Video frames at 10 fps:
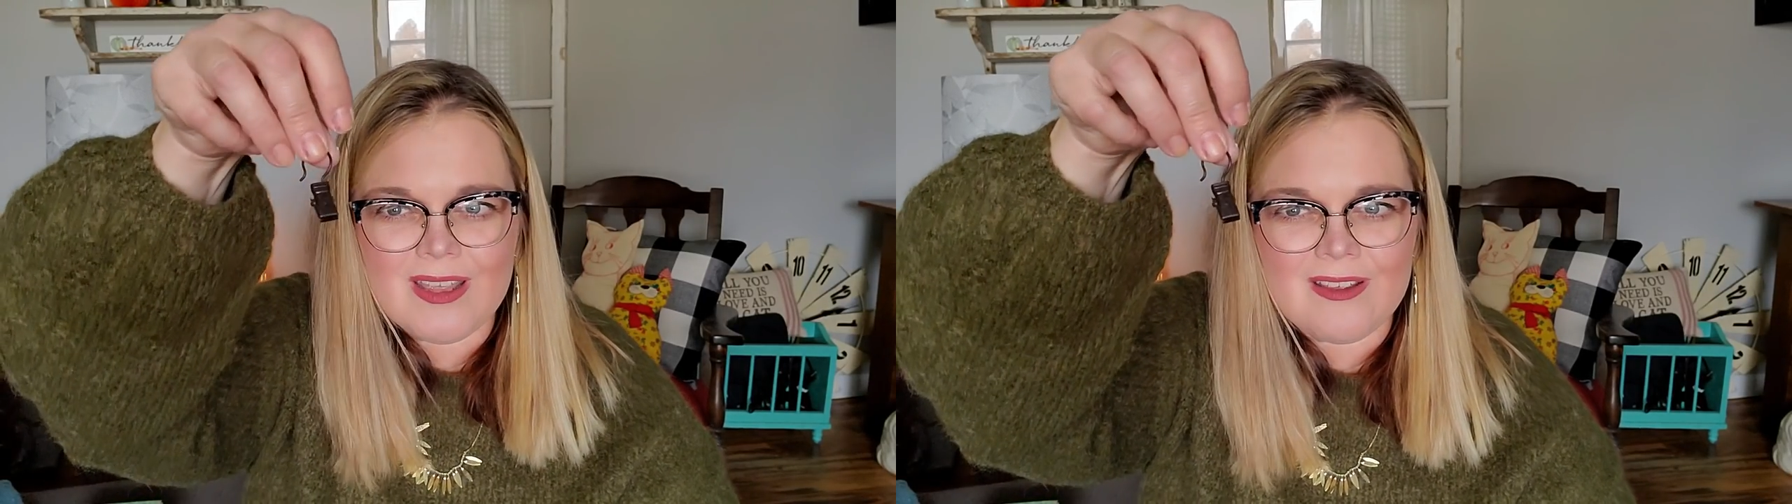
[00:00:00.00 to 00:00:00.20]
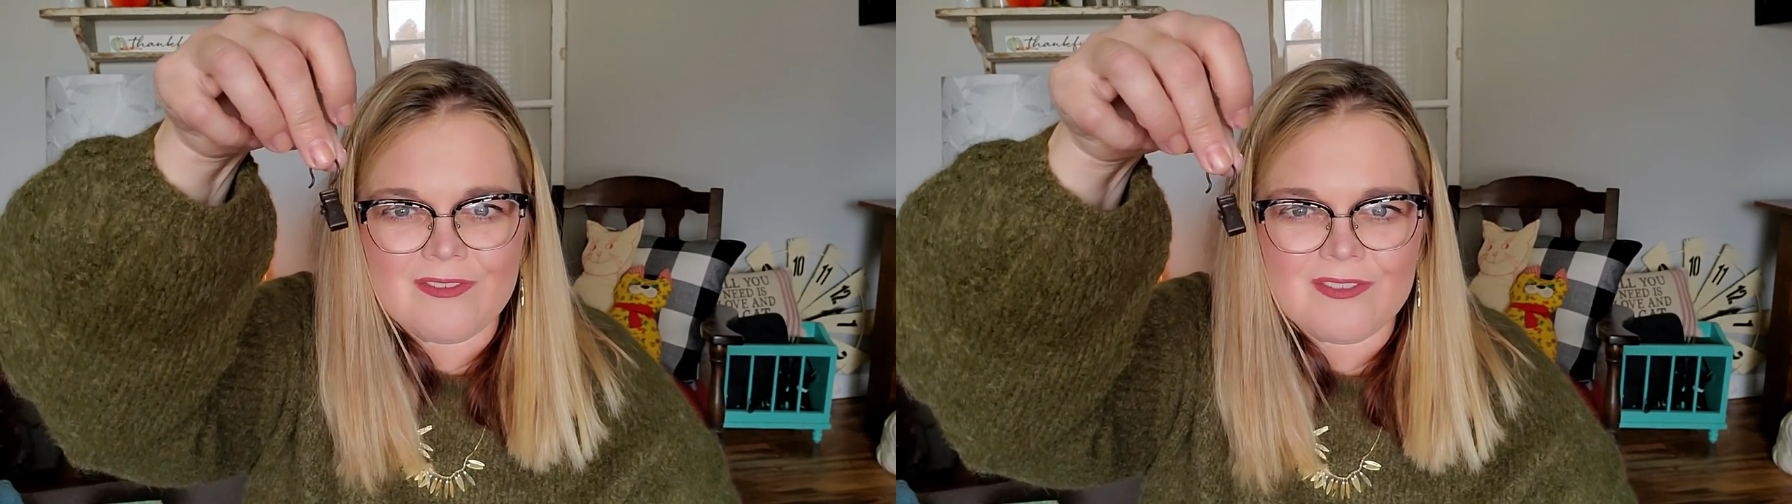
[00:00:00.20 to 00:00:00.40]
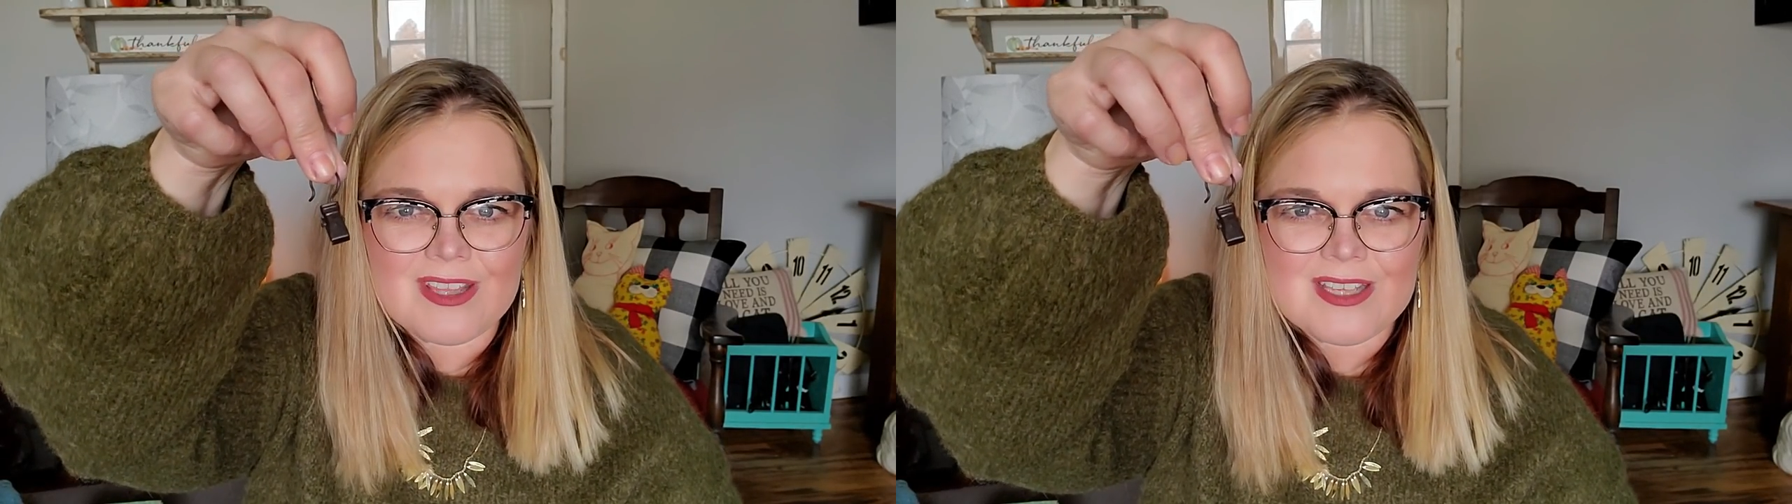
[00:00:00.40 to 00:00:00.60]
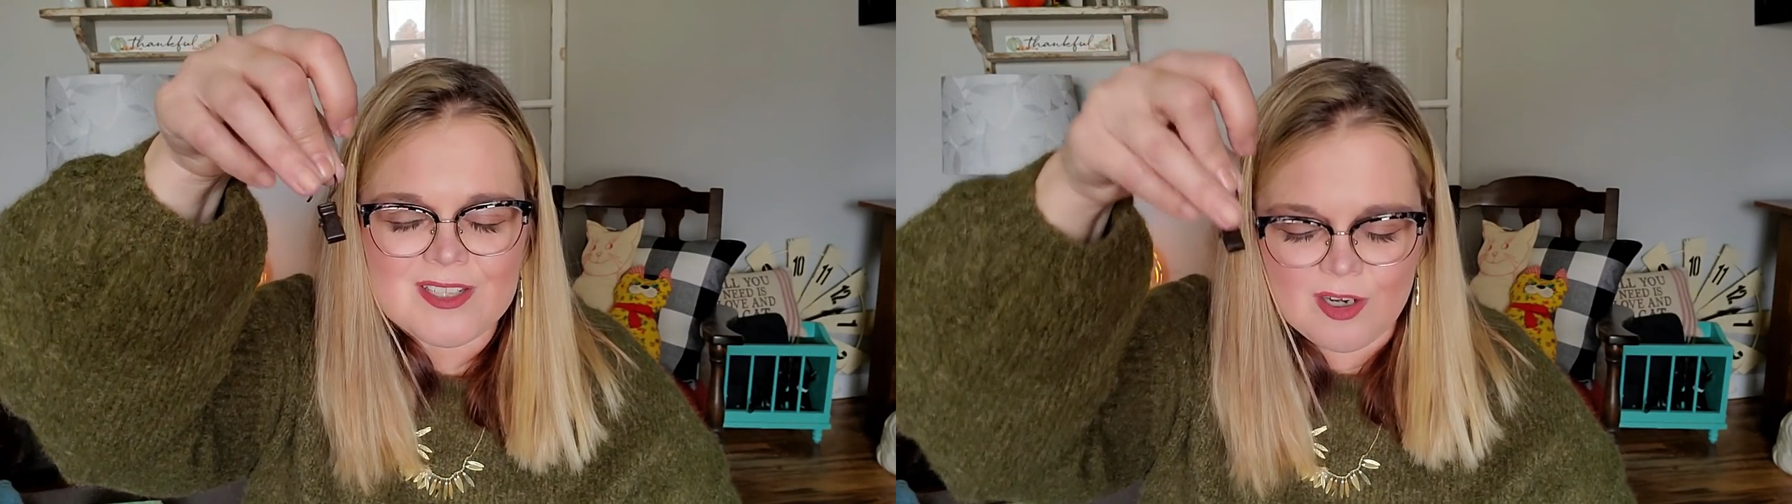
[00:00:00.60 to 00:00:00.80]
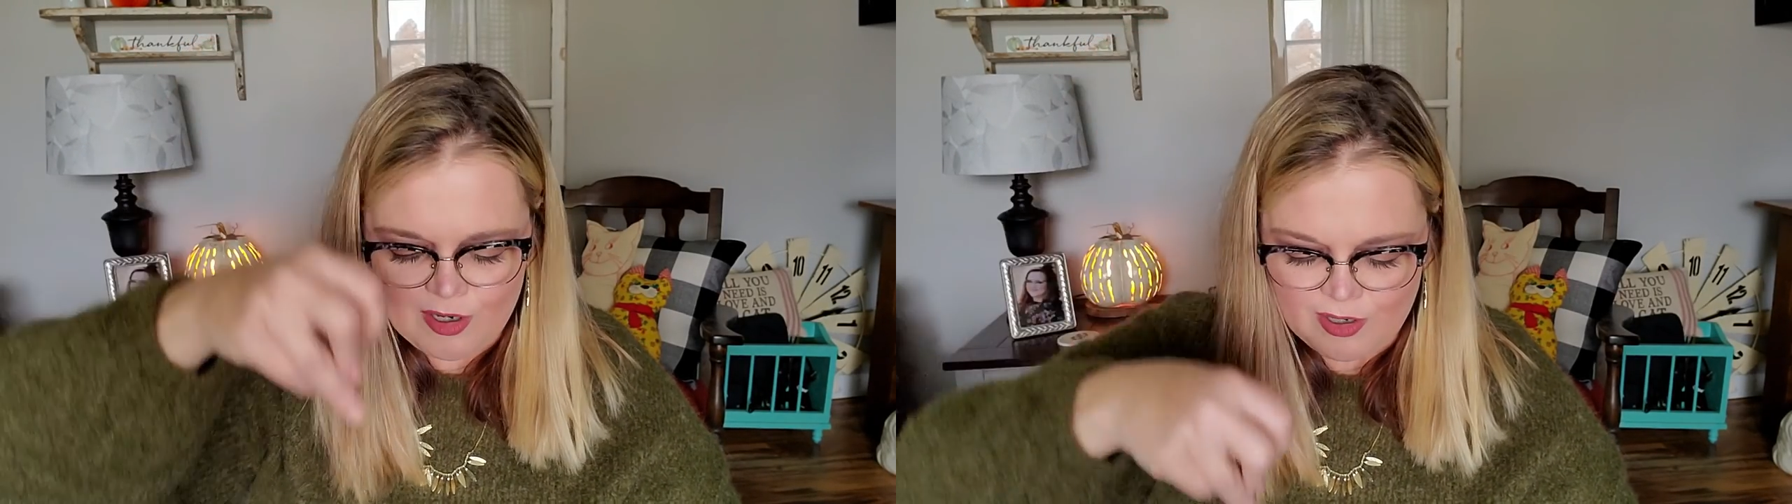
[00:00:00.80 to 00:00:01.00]
if
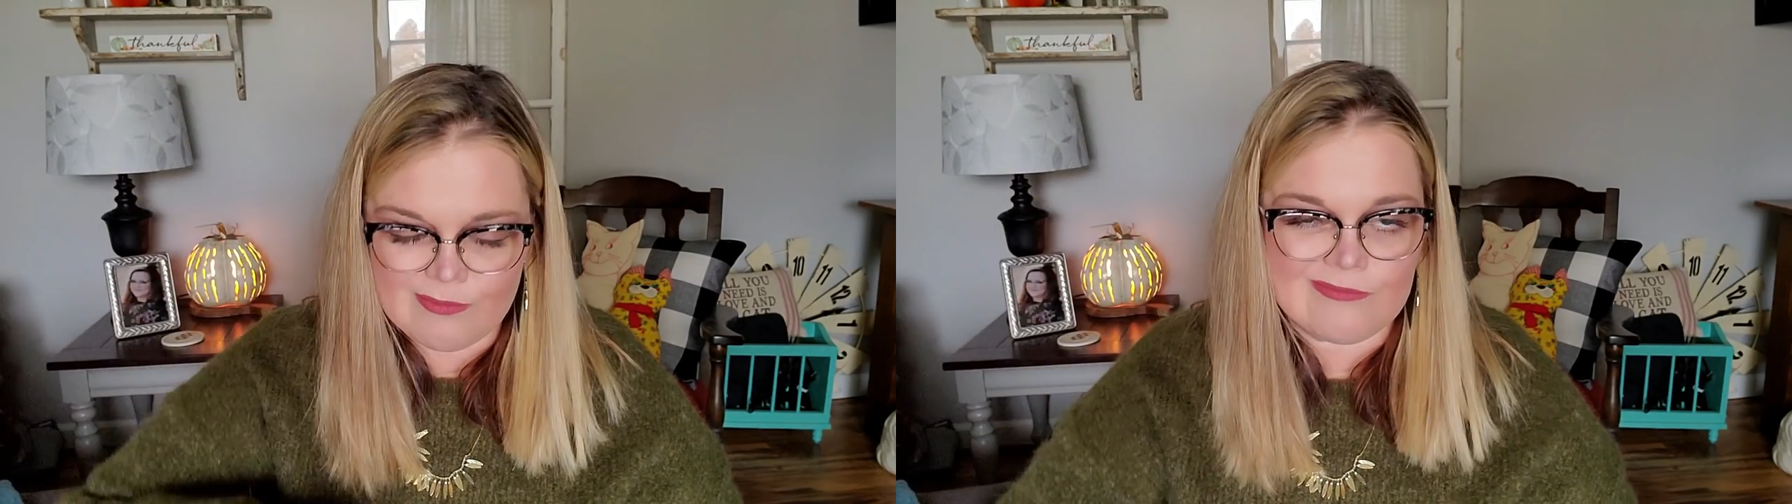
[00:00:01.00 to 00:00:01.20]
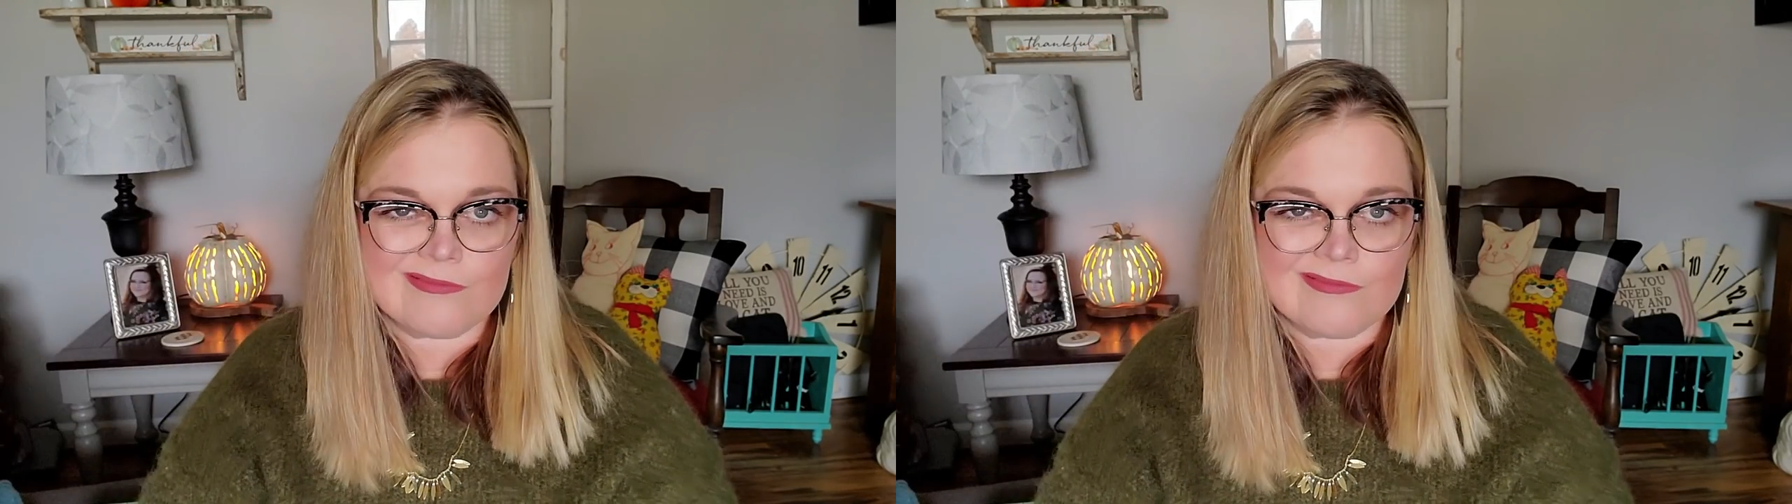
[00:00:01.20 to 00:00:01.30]
these are